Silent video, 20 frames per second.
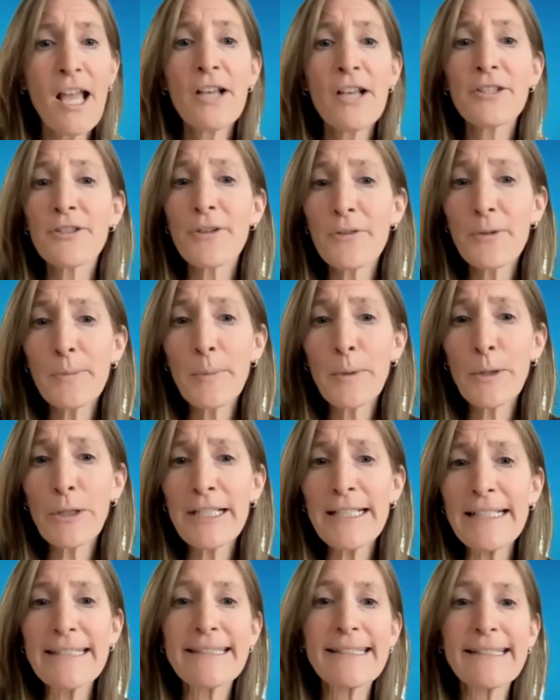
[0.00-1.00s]
So the book
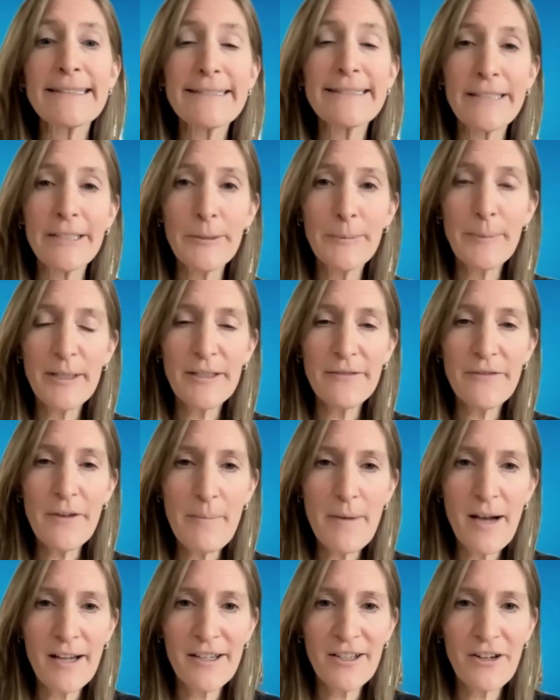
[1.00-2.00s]
is a little bit of a
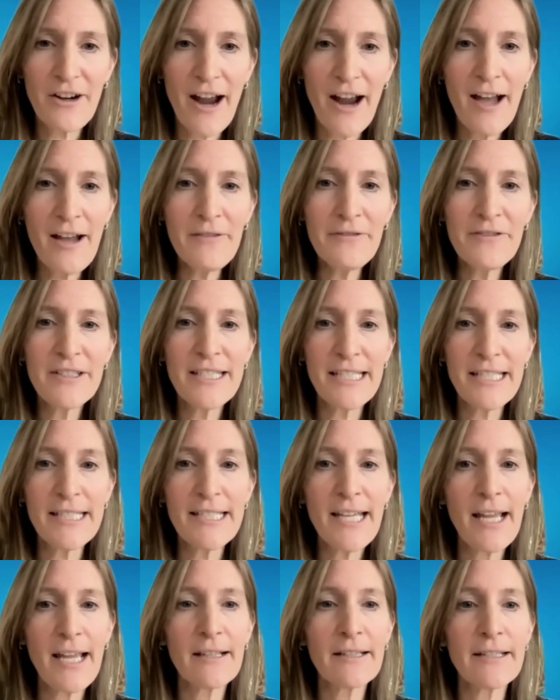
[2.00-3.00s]
monograph
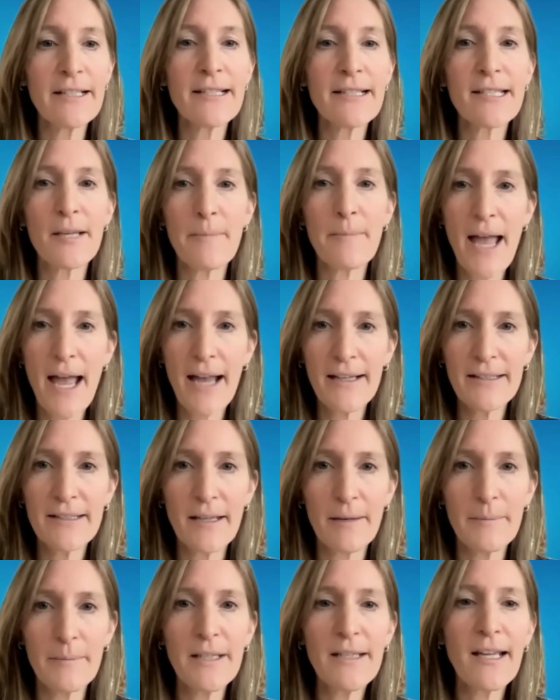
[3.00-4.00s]
detailing some
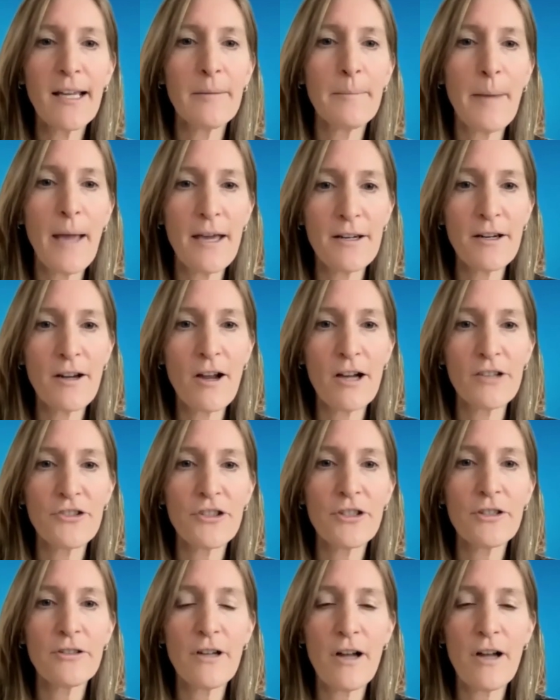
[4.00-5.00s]
academic and
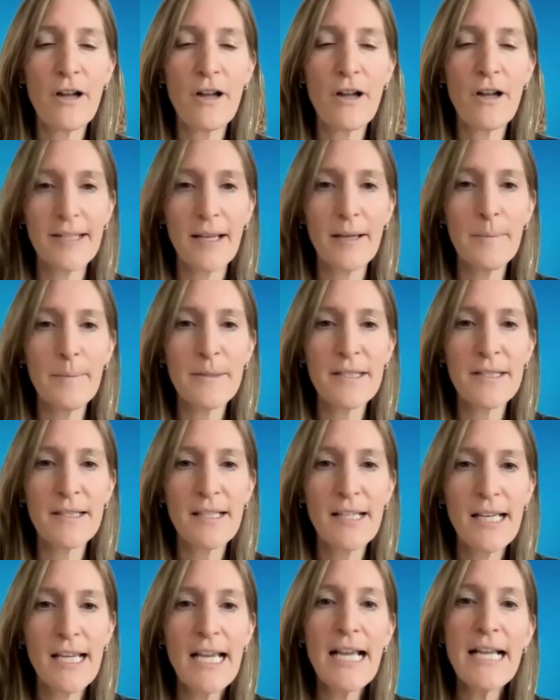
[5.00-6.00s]
pedagogical concepts.
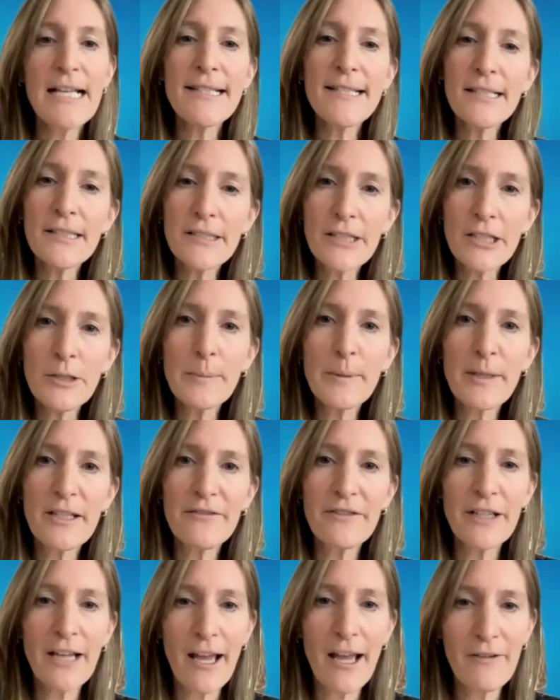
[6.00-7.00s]
It's a little bit of
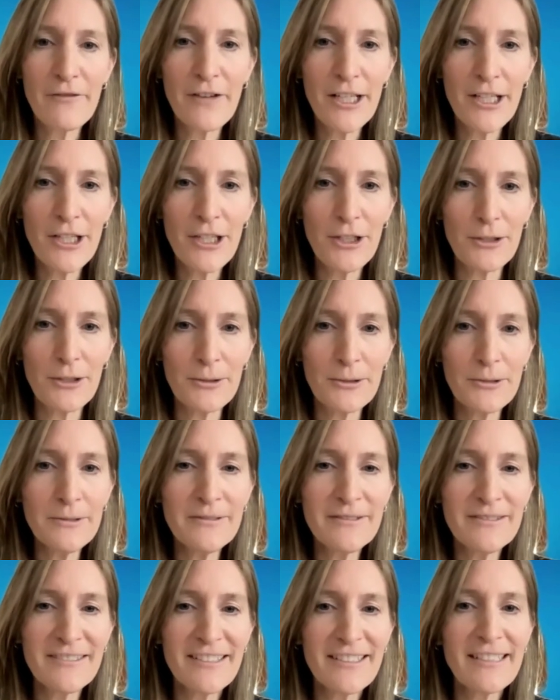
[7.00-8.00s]
an FAQ,
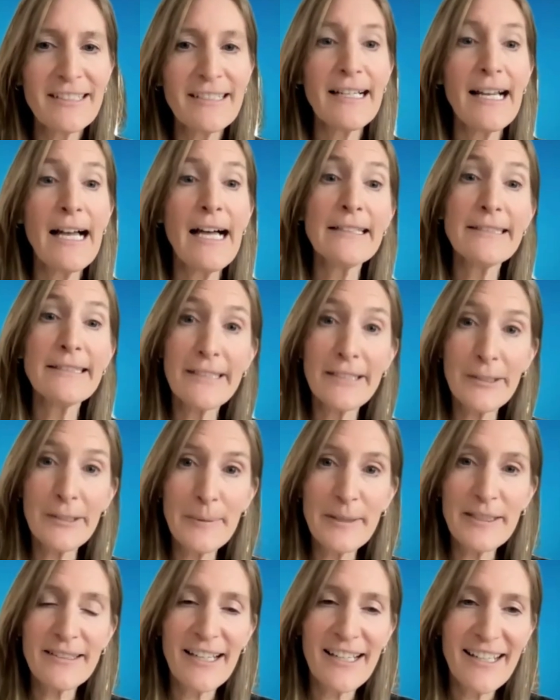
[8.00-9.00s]
a little
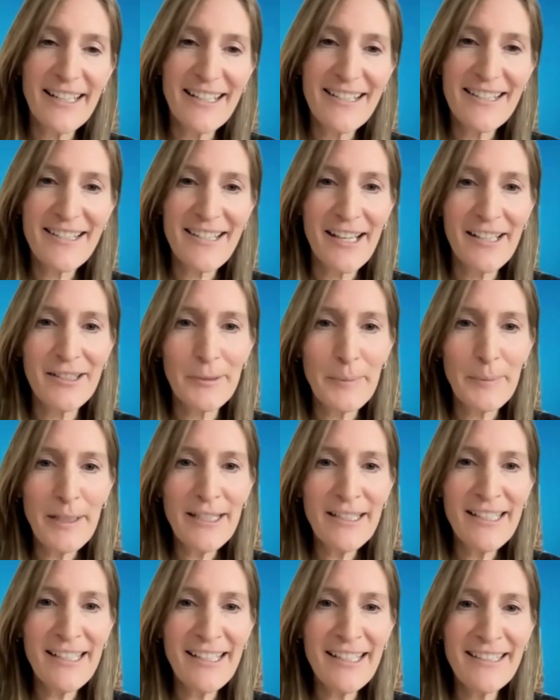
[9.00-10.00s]
bit like an
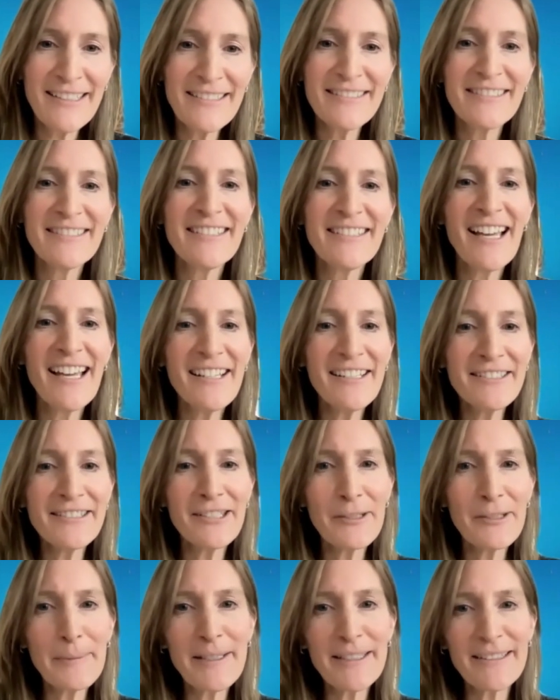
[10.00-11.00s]
encyclopedia, and a
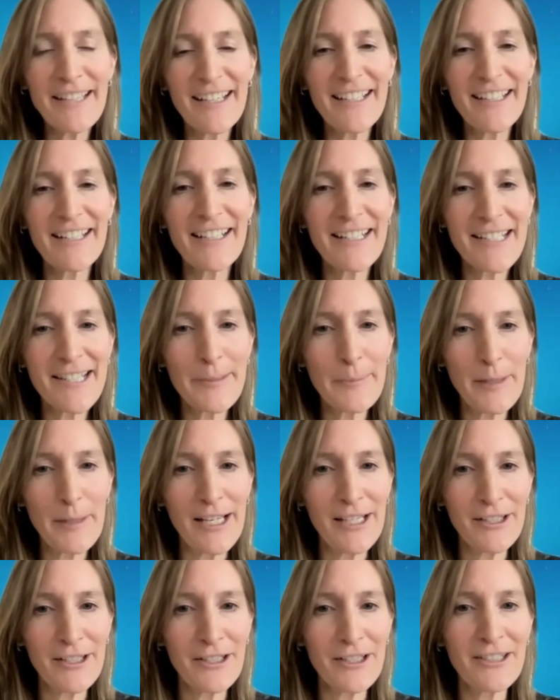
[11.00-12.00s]
little bit like an
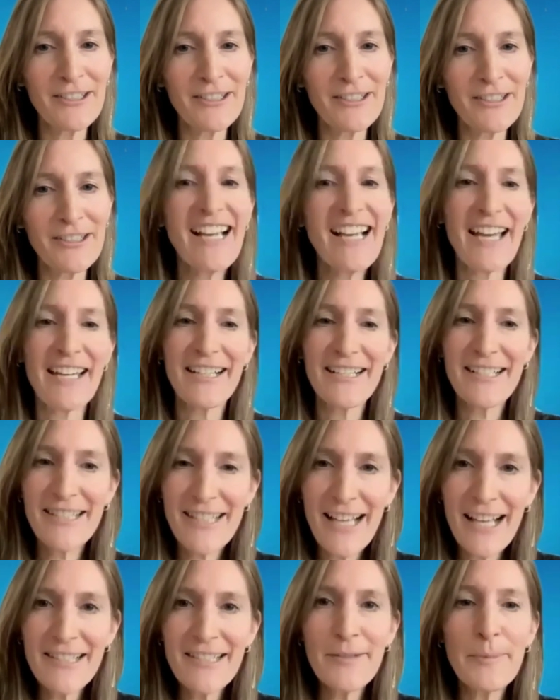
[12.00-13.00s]
explainer, an
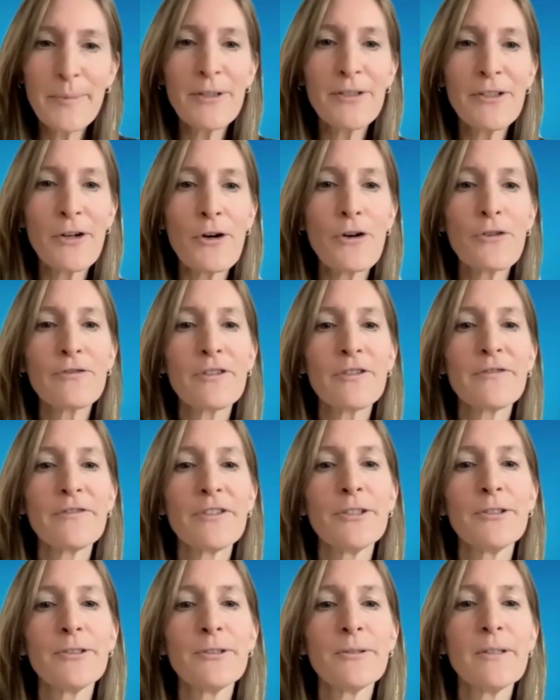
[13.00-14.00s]
accessible
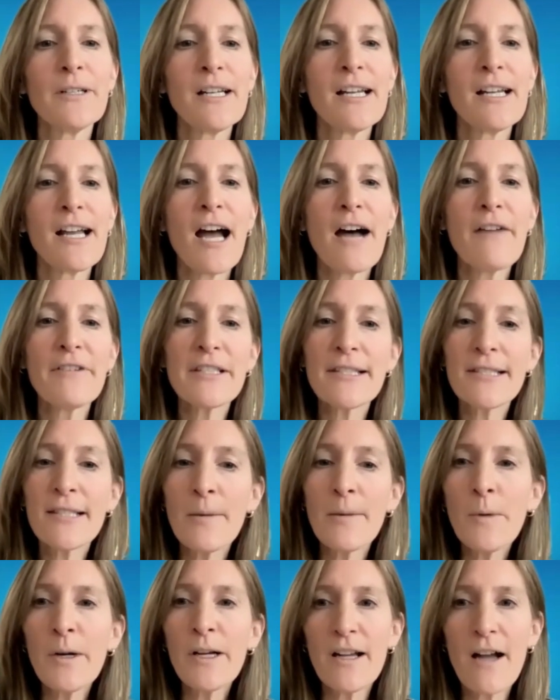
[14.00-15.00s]
overview of a
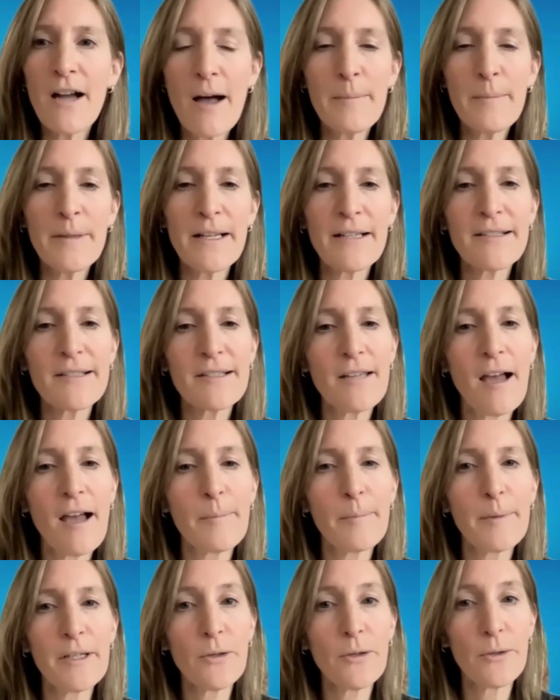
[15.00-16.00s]
somewhat complex
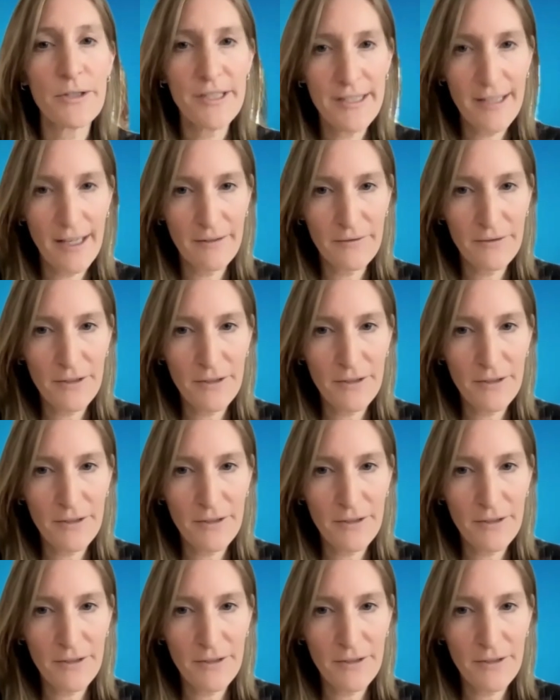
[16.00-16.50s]
topic or set of